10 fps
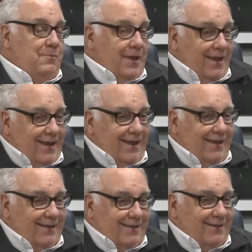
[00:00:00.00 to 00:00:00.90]

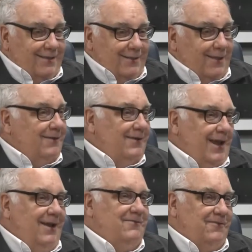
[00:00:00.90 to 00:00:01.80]
me, the love I
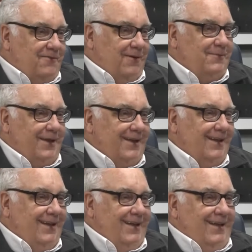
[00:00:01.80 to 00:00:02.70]
have for
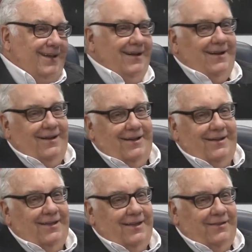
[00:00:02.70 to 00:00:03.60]
farming,
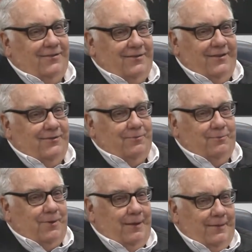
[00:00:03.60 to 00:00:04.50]
it's
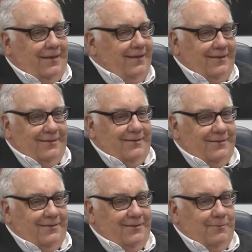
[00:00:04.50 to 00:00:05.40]
probably
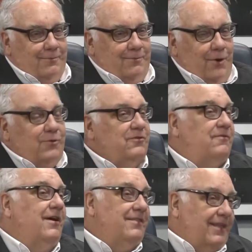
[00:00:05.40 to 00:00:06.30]
the
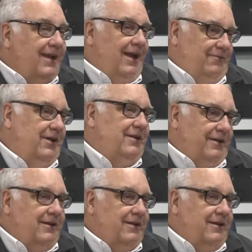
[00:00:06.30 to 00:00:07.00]
most fun thing I've done in